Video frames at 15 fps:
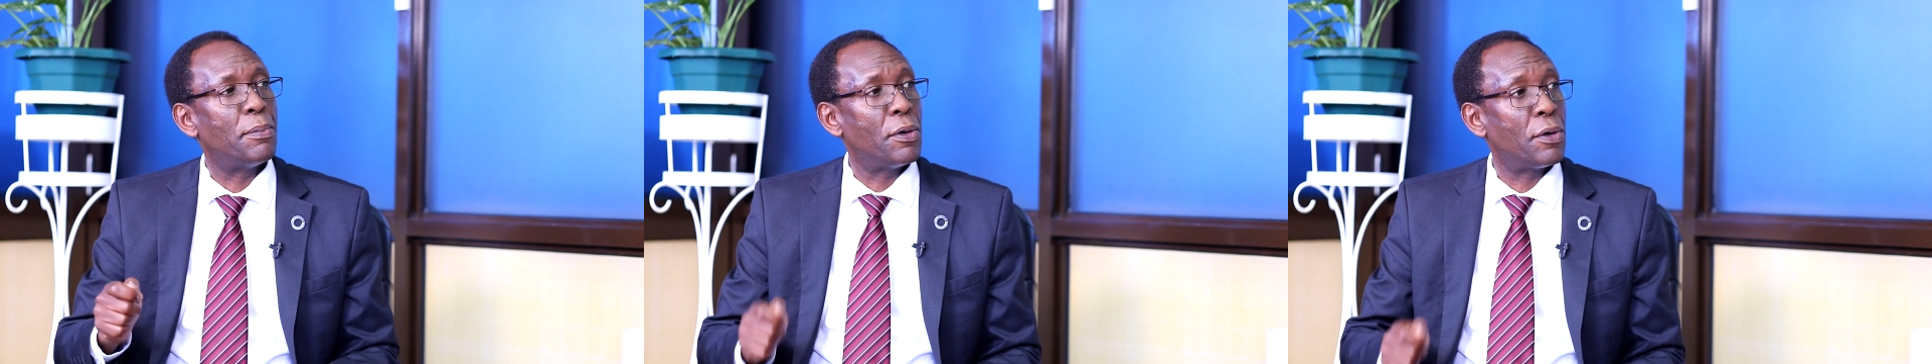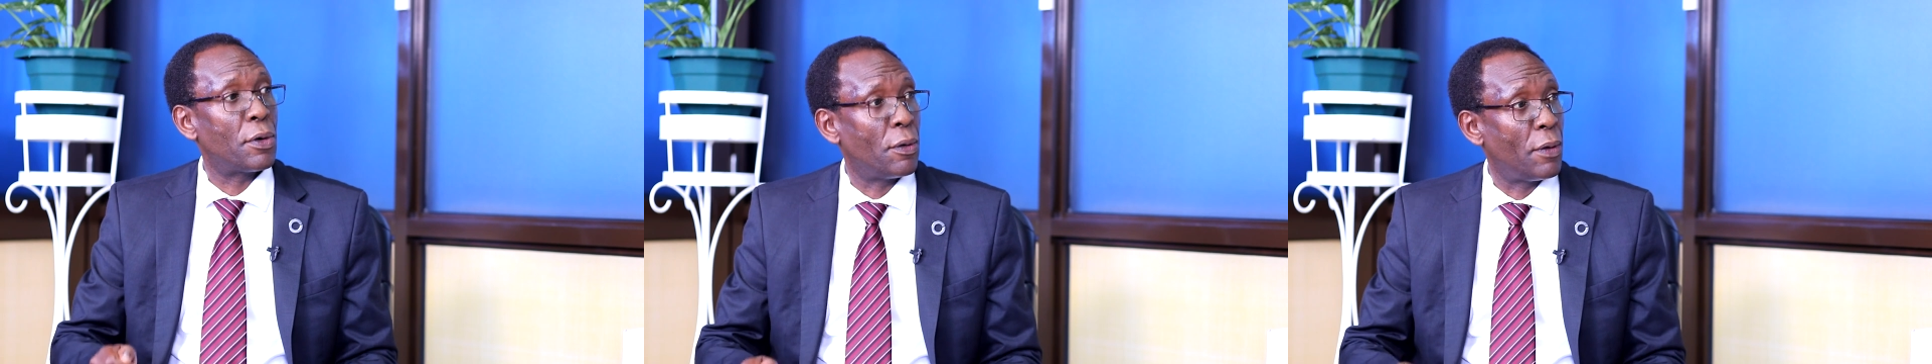
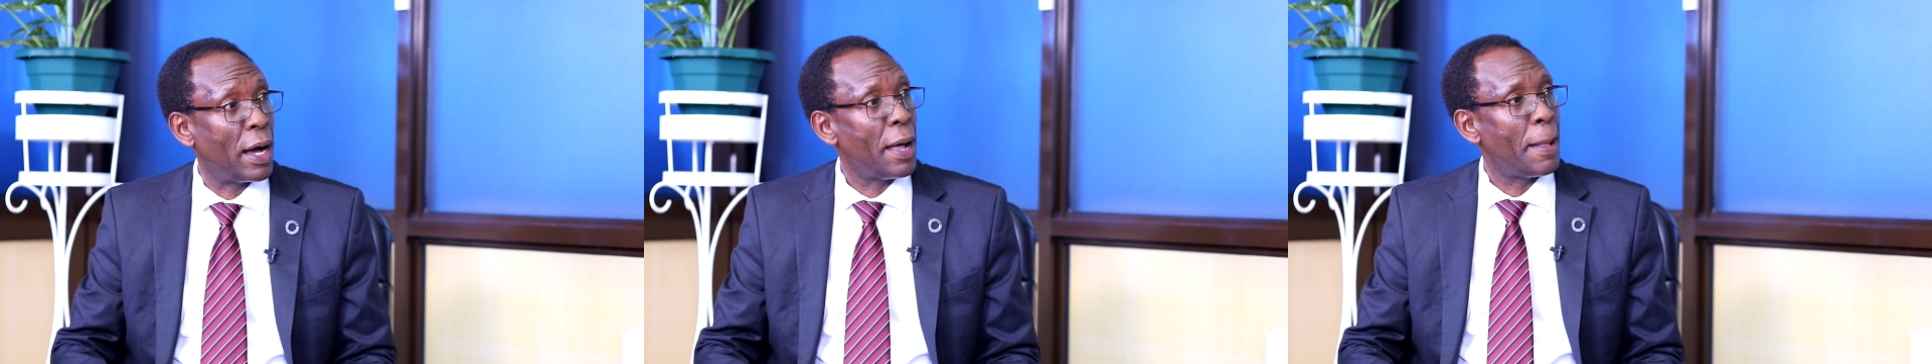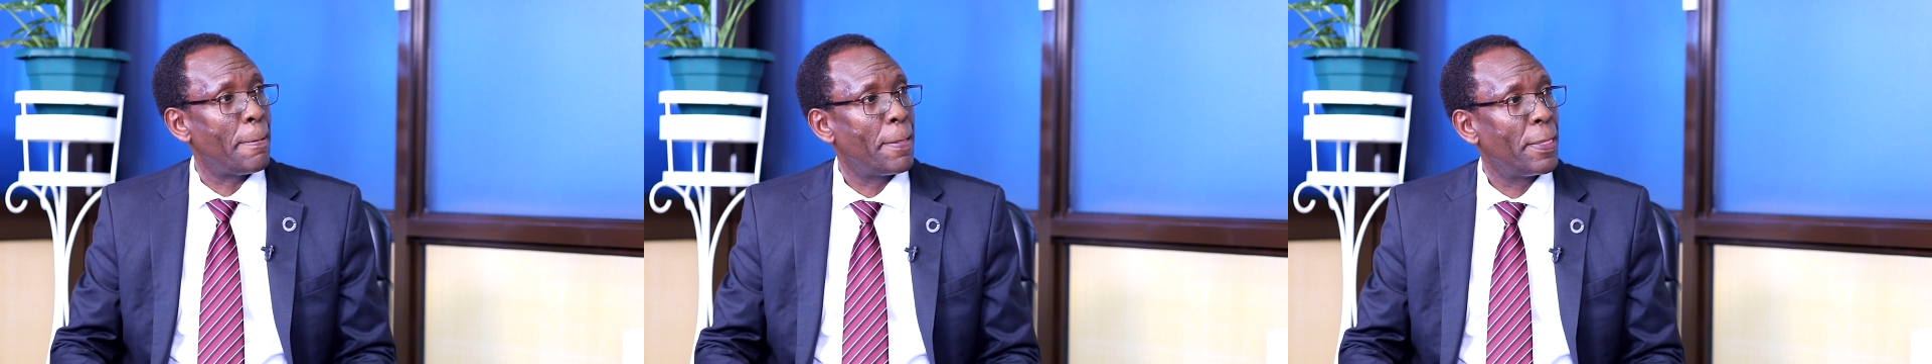
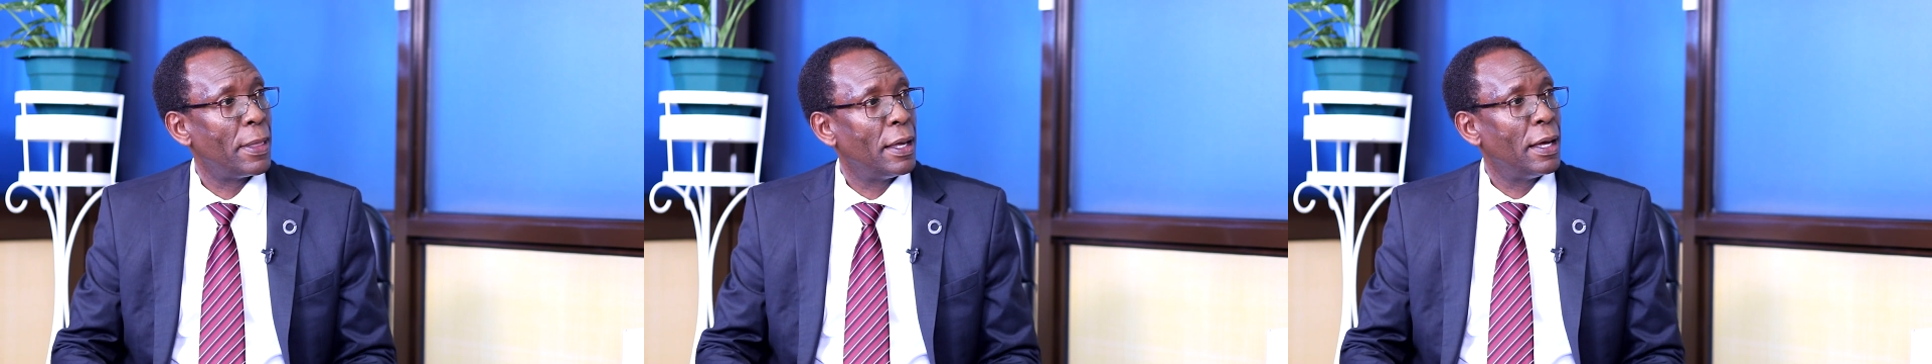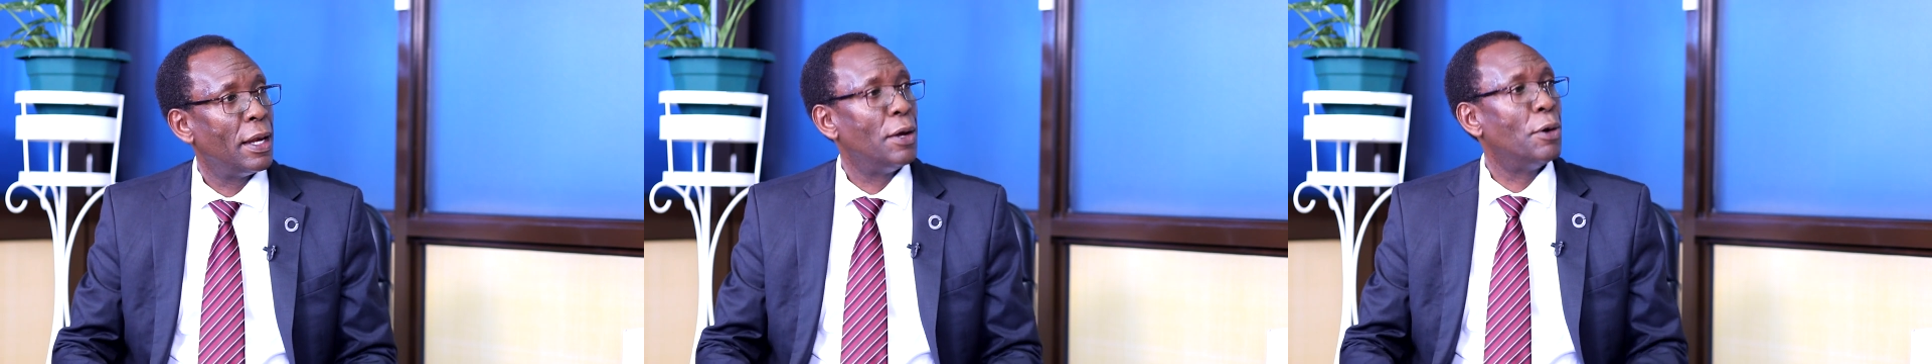borrower
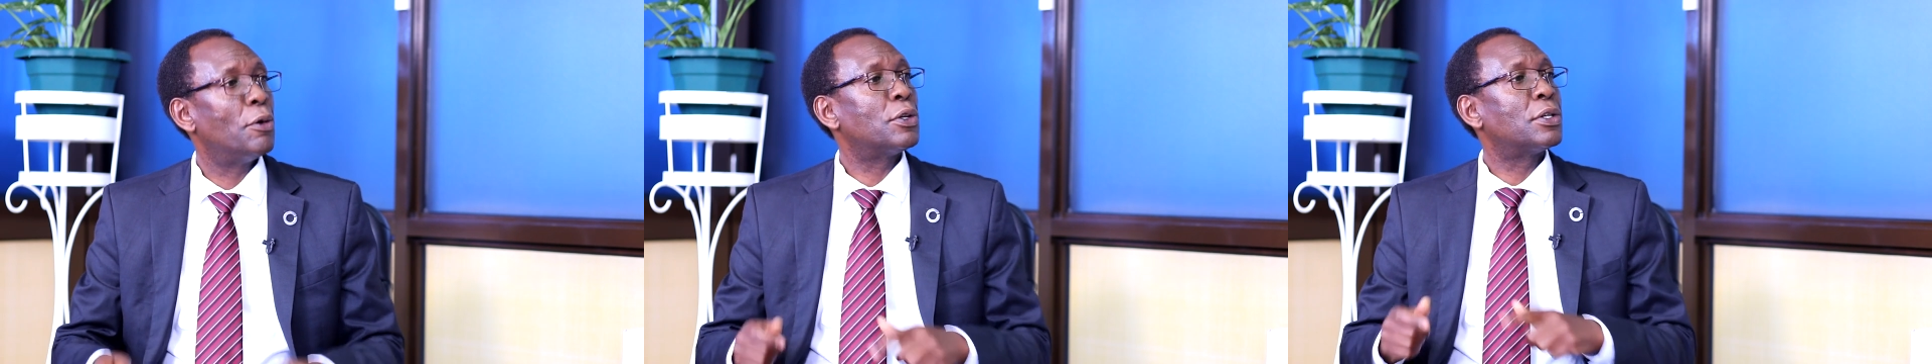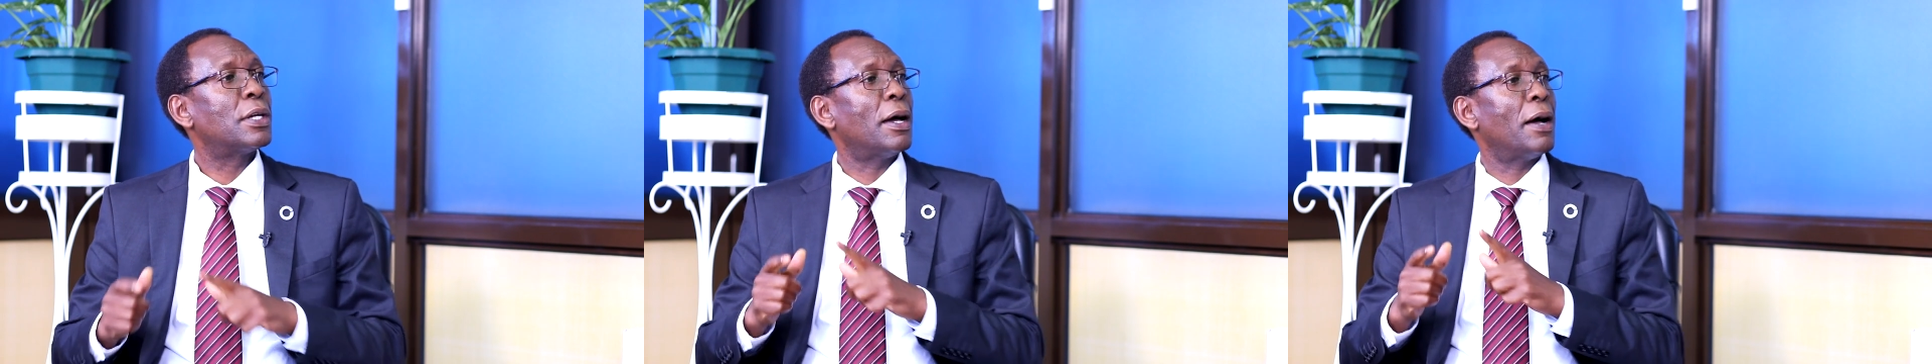
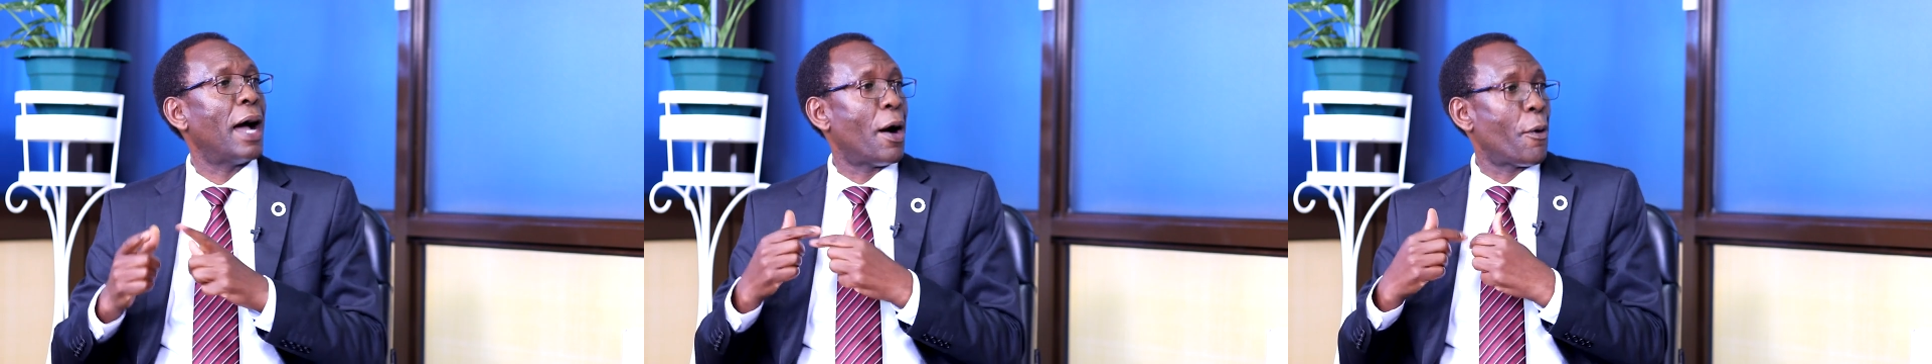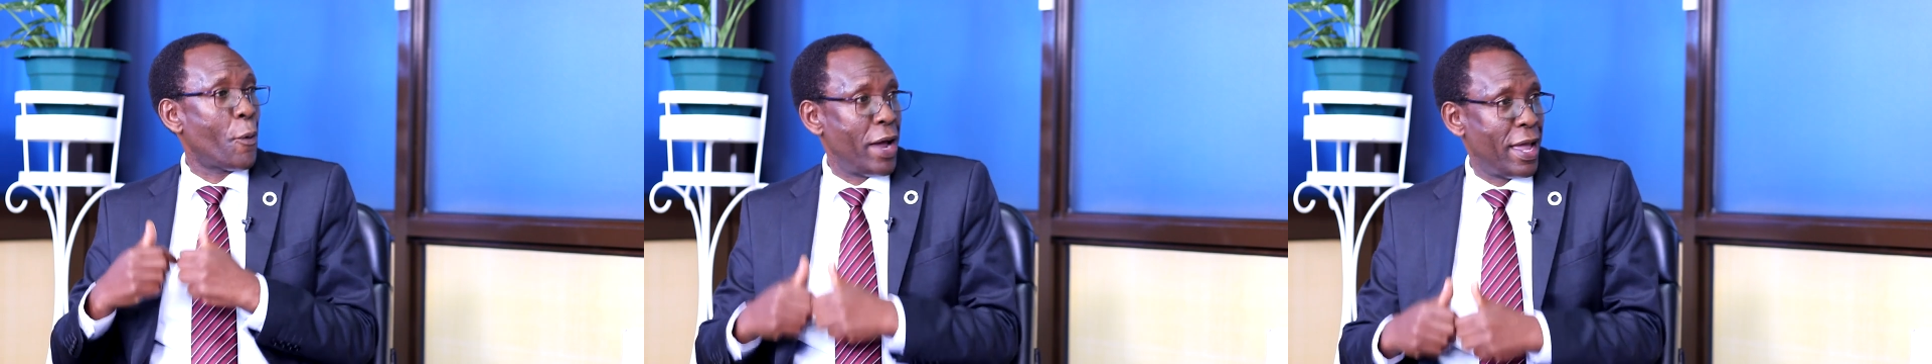not
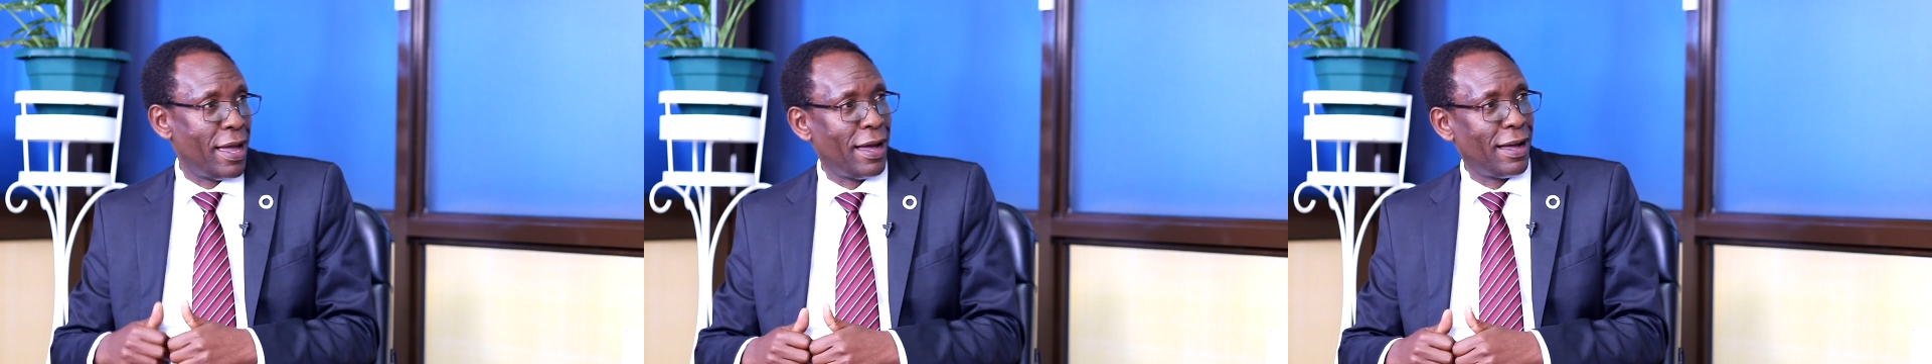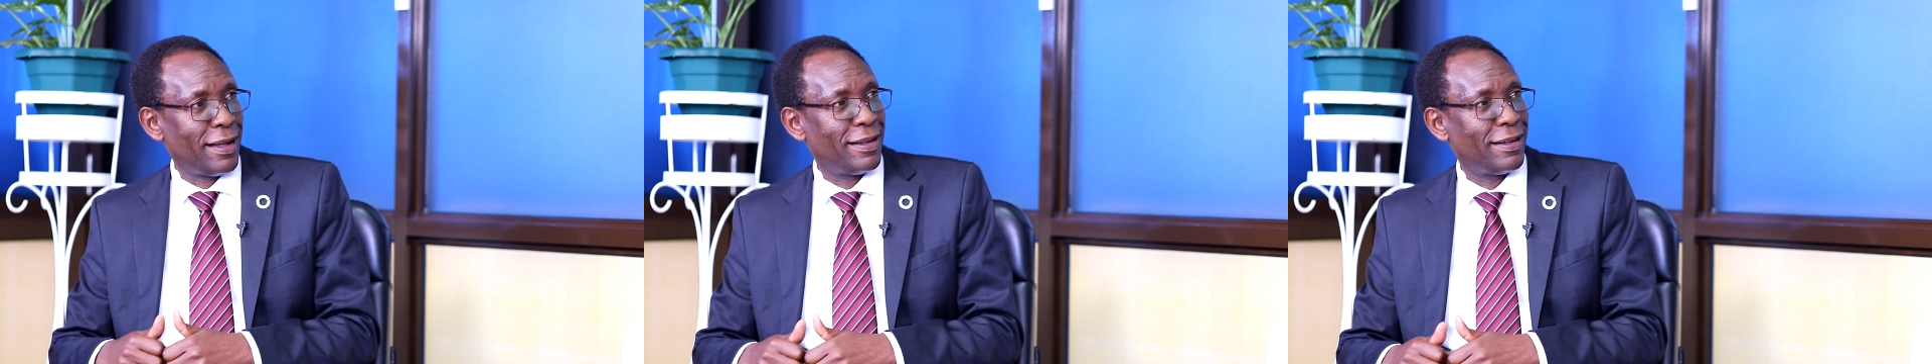
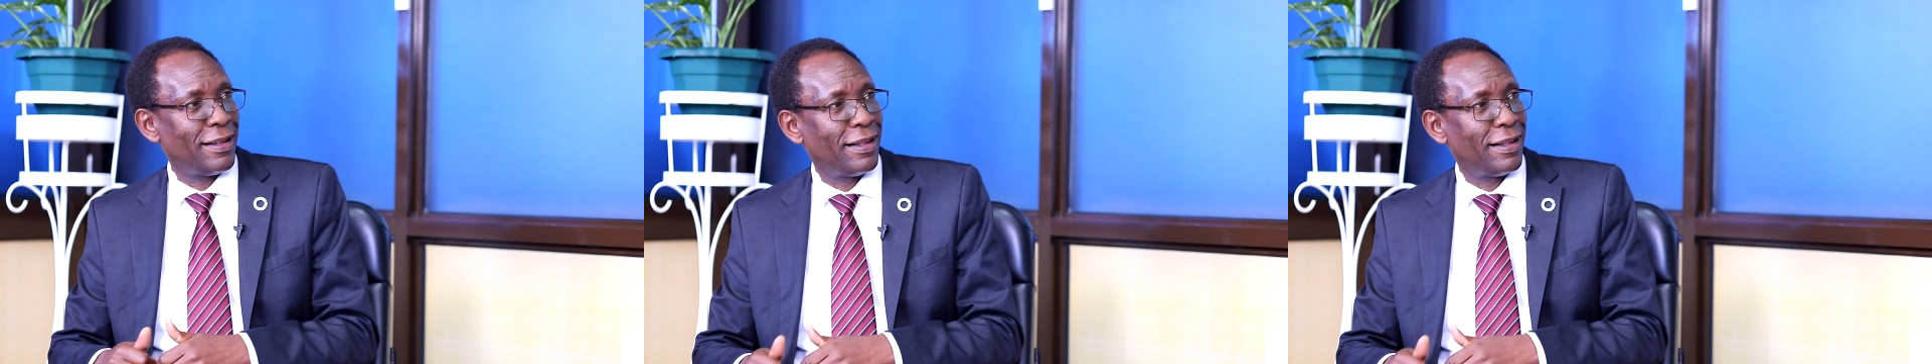aware